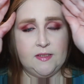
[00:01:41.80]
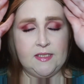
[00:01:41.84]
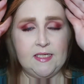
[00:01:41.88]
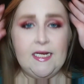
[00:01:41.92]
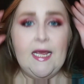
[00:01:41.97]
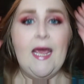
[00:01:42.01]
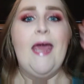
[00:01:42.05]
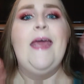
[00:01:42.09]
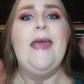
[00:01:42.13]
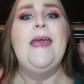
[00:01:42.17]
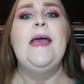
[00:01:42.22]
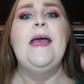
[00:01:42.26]

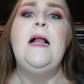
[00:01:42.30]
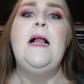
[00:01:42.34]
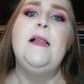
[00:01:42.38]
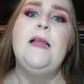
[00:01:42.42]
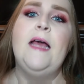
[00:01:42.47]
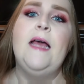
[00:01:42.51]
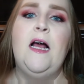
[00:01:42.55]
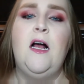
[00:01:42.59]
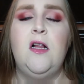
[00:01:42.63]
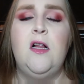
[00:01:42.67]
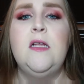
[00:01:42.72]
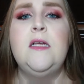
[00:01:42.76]

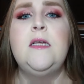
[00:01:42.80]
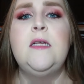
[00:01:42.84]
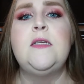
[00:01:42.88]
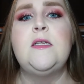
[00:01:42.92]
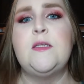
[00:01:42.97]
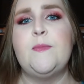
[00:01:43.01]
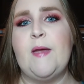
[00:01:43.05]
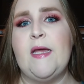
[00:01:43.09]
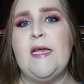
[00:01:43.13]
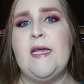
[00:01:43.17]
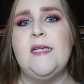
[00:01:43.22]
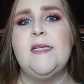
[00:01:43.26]
ALL
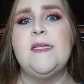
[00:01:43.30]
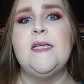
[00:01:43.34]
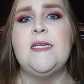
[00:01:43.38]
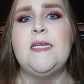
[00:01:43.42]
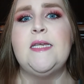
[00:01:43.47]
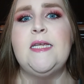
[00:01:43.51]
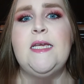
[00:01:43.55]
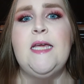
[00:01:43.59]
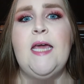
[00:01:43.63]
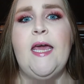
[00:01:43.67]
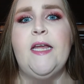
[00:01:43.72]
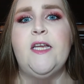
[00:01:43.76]
space
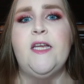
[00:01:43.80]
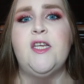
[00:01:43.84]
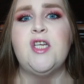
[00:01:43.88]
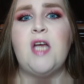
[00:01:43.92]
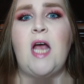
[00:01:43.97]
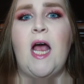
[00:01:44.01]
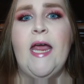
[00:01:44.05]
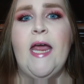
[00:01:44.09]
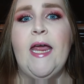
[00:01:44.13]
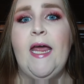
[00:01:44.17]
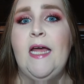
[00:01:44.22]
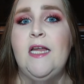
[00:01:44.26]

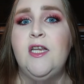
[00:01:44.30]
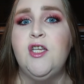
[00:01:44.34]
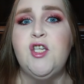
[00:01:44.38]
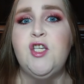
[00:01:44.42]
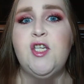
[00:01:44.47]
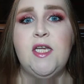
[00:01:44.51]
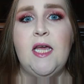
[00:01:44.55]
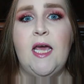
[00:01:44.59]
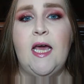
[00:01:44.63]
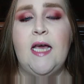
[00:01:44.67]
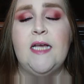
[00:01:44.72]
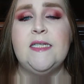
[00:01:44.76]

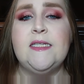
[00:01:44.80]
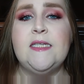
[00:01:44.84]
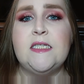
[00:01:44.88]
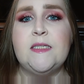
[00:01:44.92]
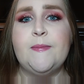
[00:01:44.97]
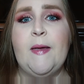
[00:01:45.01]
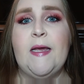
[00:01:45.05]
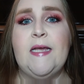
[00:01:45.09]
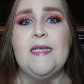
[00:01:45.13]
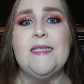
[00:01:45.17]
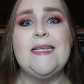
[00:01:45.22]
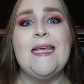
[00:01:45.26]
THINGS
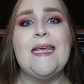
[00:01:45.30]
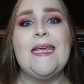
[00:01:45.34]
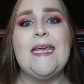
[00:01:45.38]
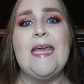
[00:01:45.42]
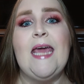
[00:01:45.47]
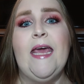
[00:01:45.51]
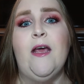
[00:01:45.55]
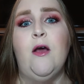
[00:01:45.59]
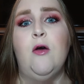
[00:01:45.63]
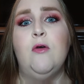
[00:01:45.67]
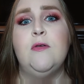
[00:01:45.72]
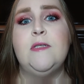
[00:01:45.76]
space
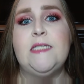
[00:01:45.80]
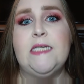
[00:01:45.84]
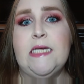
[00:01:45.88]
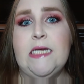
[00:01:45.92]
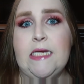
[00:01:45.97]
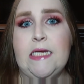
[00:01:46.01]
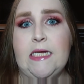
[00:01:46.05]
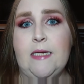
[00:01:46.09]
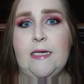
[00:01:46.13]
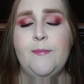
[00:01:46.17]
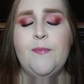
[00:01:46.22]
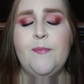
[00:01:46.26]

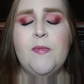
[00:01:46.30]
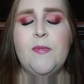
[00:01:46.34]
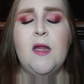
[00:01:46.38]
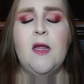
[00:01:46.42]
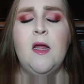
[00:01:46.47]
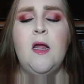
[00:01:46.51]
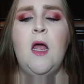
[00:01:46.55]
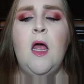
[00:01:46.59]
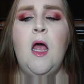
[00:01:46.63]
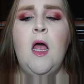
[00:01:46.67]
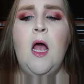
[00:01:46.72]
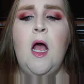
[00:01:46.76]
KOZE.
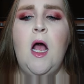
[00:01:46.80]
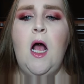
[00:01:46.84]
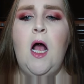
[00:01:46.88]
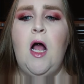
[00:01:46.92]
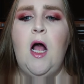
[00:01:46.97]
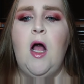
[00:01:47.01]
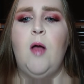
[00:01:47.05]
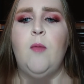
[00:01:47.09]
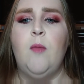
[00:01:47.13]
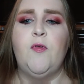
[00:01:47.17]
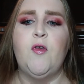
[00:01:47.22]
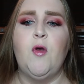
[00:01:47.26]

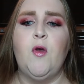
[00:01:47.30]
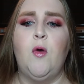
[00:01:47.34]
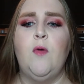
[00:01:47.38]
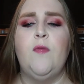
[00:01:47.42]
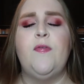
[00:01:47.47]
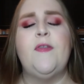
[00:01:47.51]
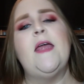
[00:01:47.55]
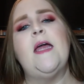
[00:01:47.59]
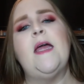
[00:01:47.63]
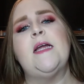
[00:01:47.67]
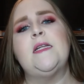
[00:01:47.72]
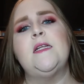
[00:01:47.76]
So
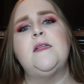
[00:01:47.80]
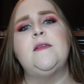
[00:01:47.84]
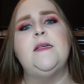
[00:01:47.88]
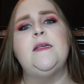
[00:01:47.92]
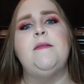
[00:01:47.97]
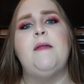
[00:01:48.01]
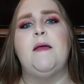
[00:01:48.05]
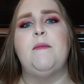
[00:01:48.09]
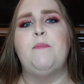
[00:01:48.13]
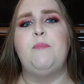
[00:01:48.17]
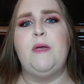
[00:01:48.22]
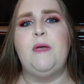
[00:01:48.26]
technically,
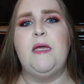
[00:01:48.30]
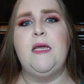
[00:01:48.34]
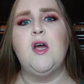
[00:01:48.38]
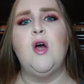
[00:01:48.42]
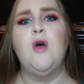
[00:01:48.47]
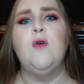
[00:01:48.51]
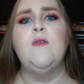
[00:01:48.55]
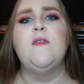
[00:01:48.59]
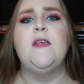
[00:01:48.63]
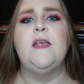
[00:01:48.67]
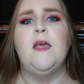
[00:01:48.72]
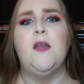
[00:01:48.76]
like Be
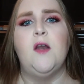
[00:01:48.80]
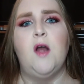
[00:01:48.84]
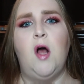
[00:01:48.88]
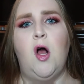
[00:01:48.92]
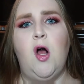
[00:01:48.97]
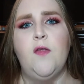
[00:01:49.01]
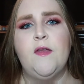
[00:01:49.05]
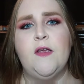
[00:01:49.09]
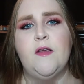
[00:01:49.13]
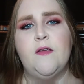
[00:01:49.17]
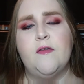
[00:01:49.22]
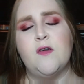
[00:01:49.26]
Cozy and All
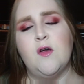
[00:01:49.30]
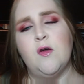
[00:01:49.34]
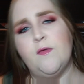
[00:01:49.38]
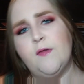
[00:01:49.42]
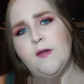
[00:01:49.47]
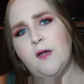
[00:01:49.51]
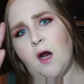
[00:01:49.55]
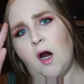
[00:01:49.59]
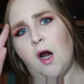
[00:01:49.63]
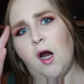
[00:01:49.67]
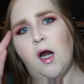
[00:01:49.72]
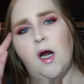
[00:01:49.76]
Things Koze
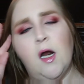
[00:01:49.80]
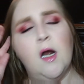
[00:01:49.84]
are